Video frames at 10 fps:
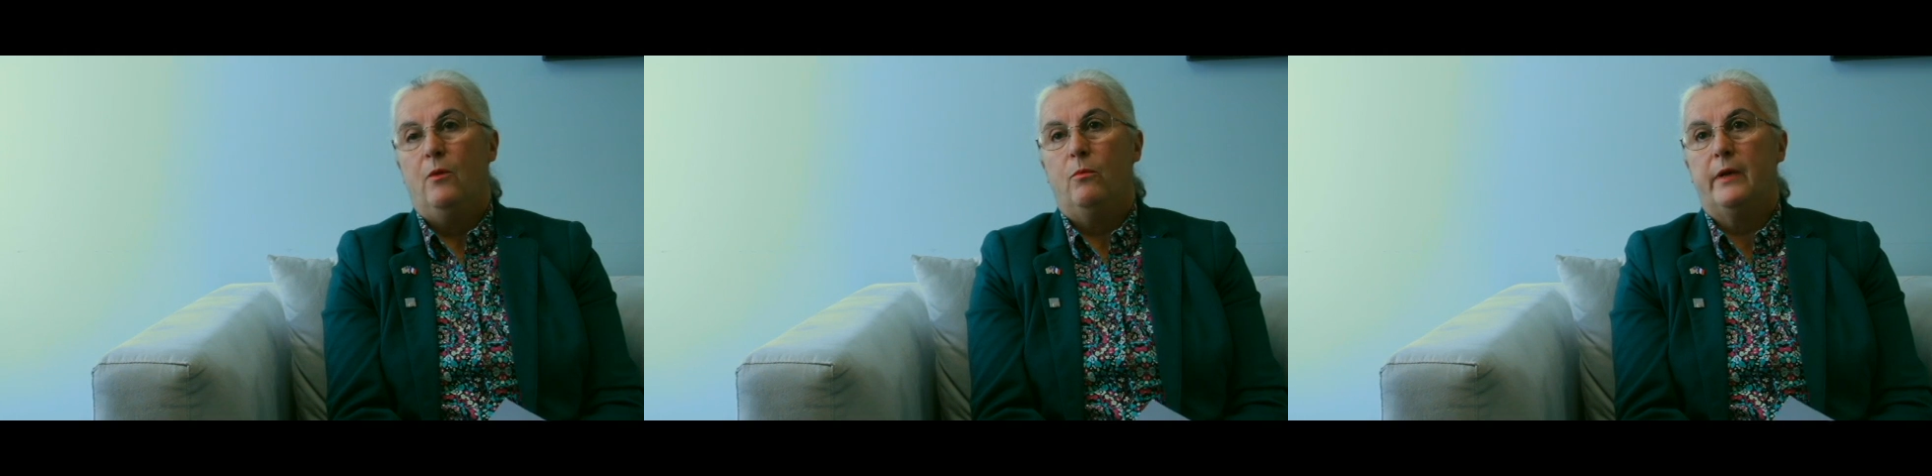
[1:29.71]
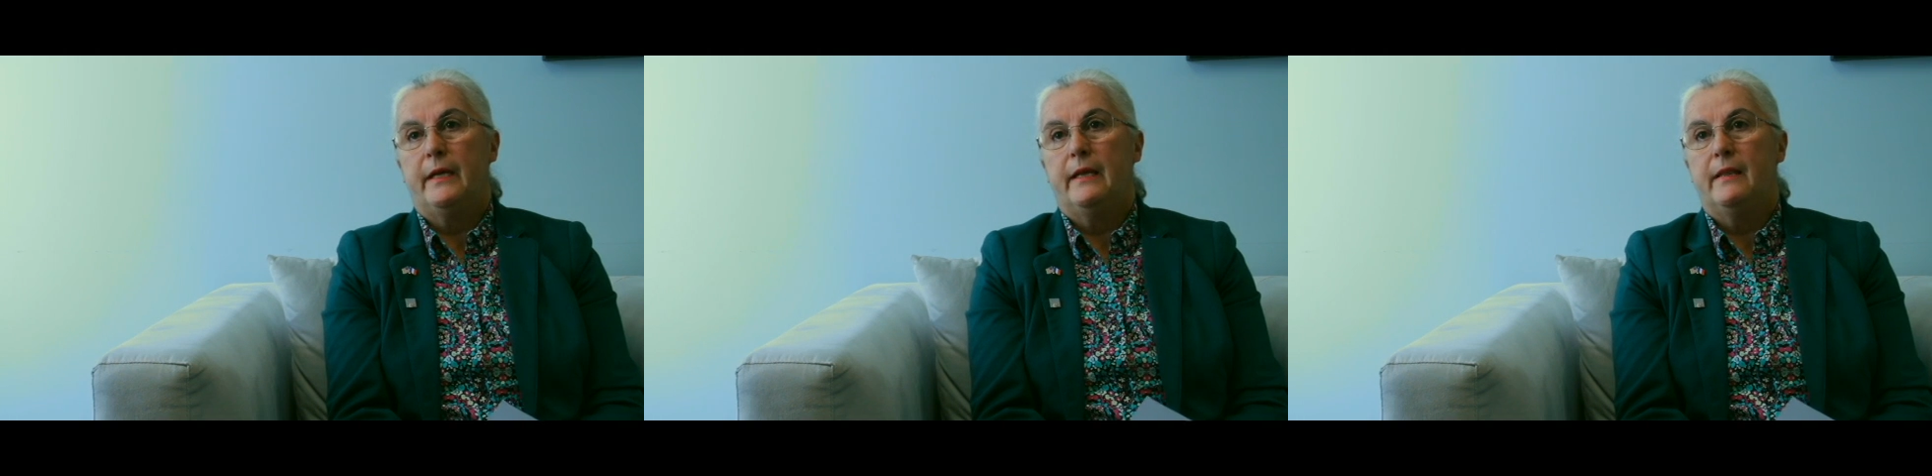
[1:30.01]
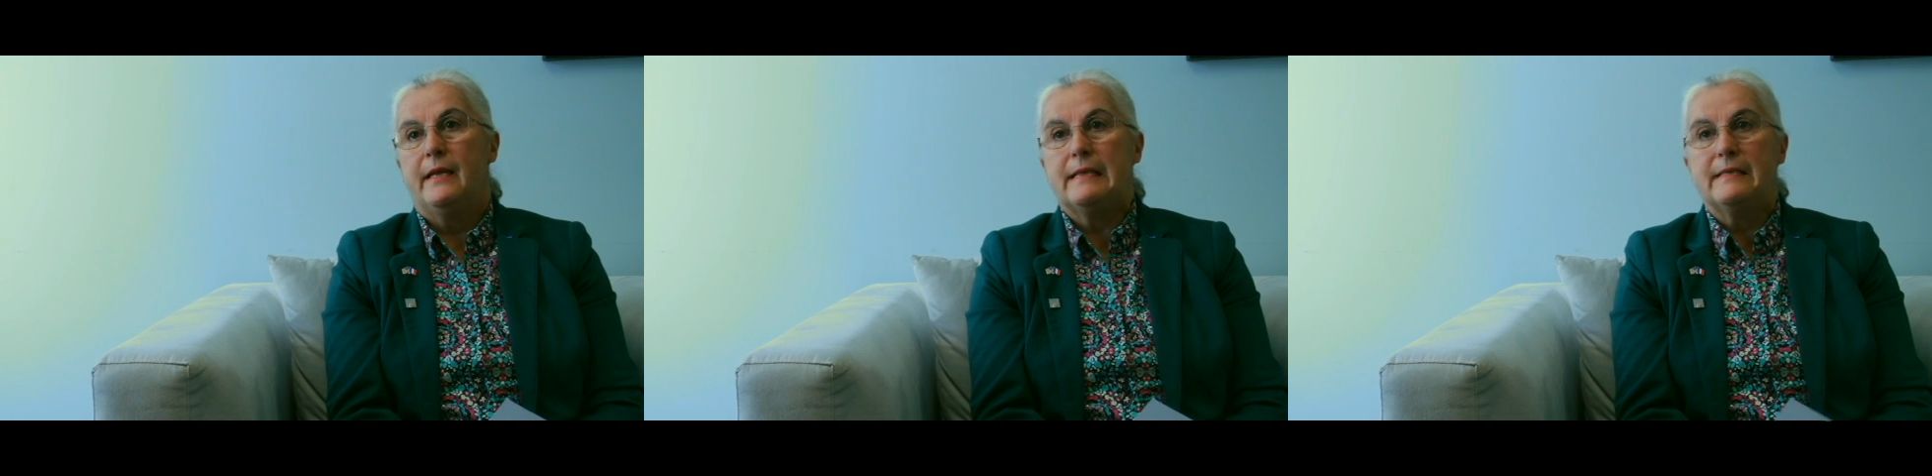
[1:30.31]
working
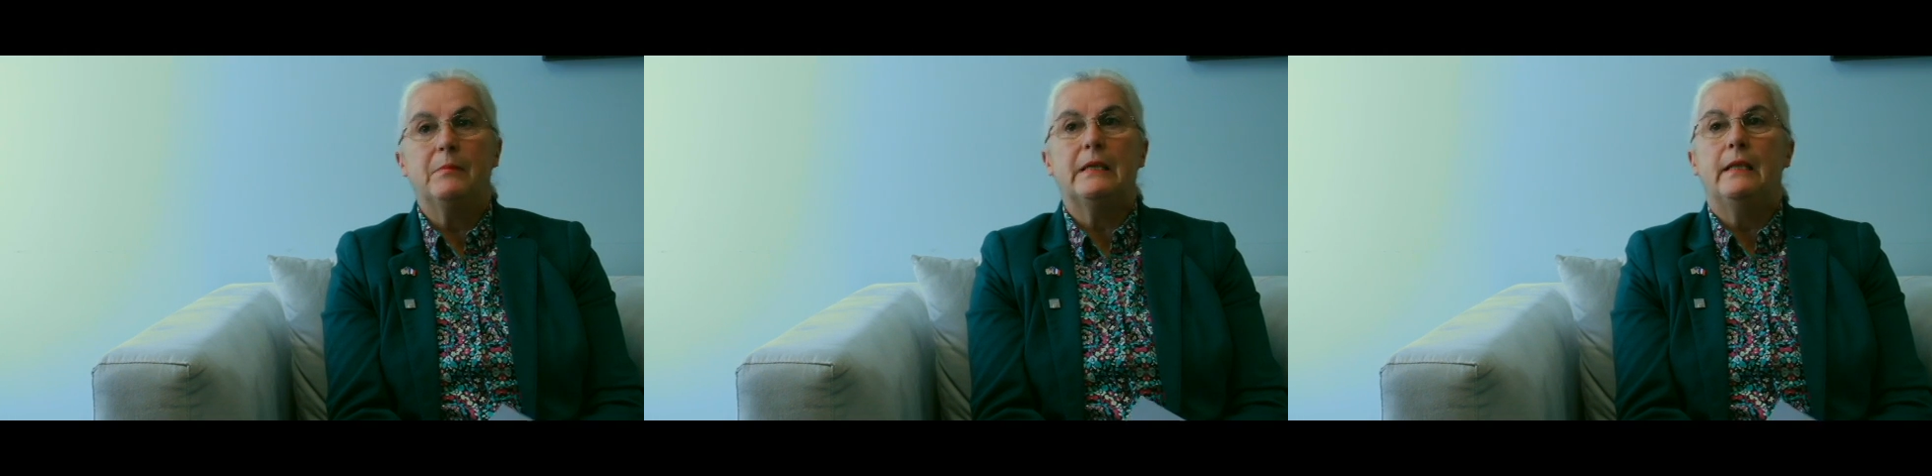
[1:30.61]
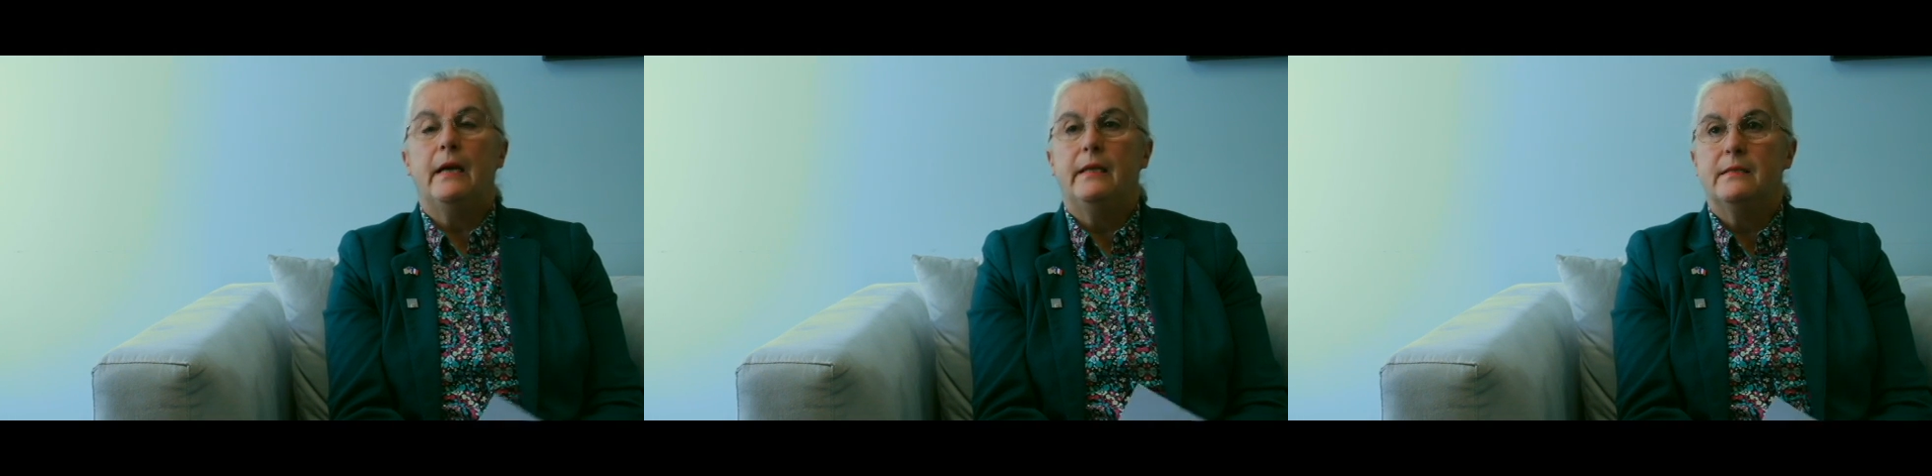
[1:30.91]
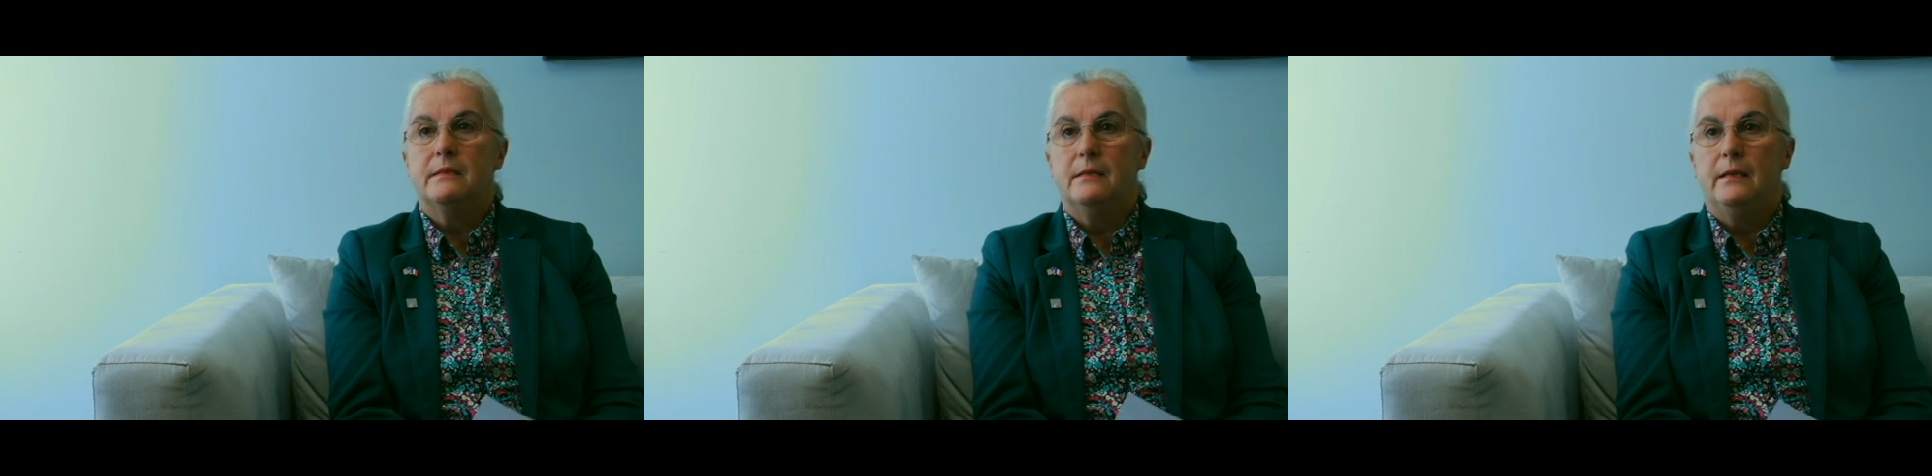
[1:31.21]
in the assembly
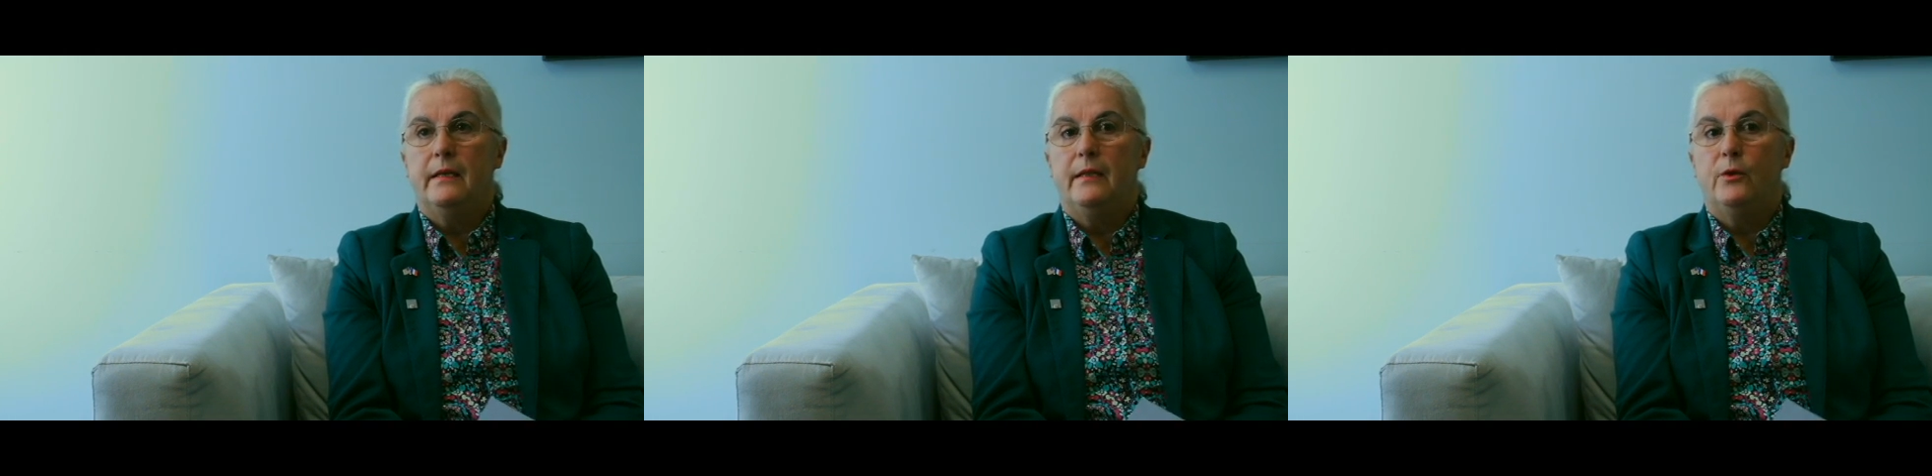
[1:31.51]
lines in